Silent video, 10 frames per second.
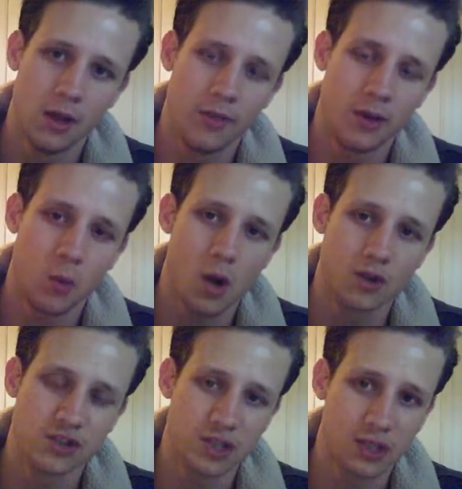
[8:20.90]

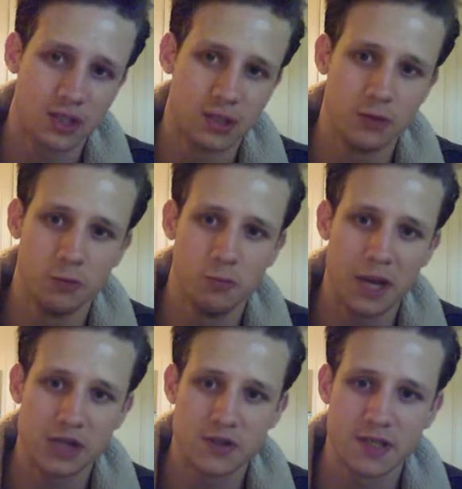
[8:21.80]
quads into
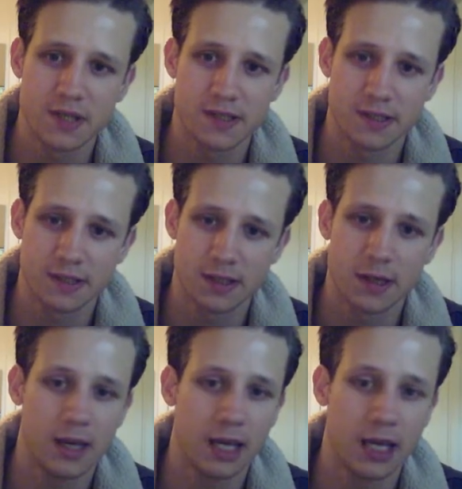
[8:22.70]
matrices,
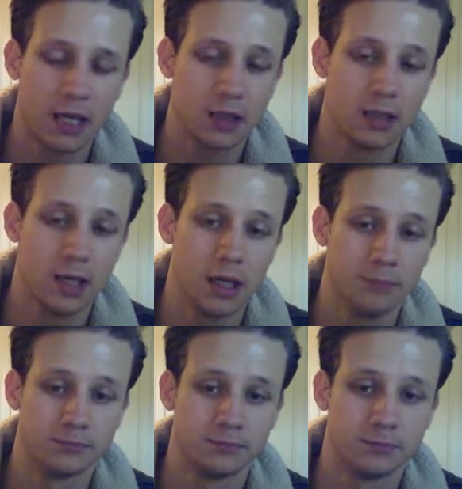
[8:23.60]
and
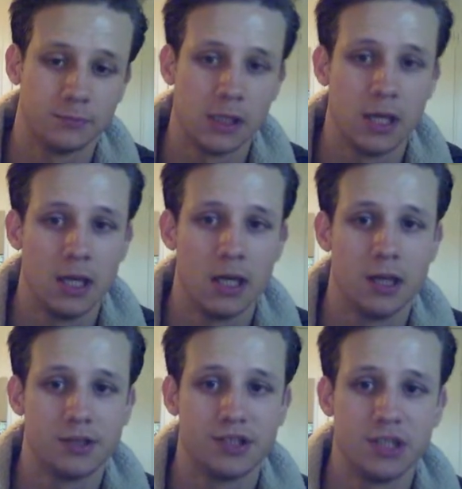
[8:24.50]

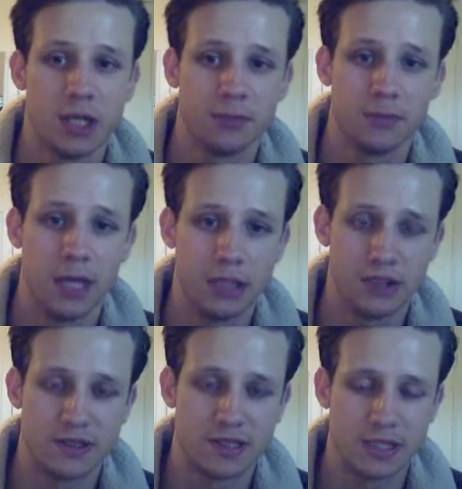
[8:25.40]
yeah, I
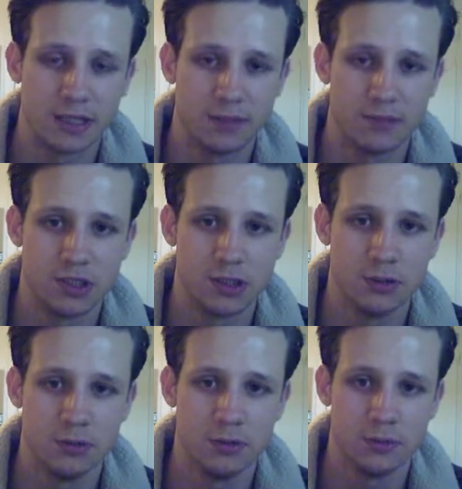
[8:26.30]
just send them
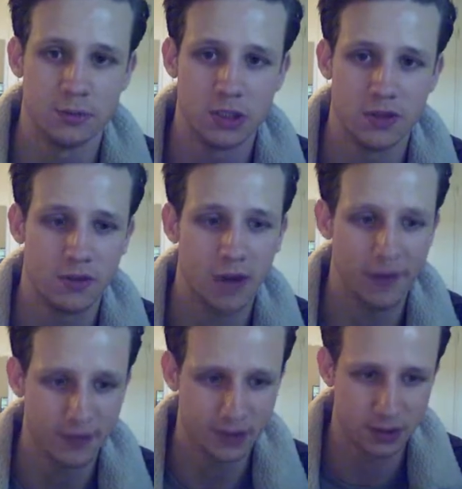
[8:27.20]
to the
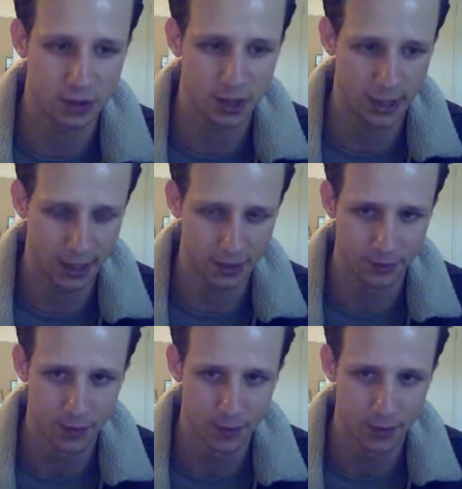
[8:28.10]
graphics card later.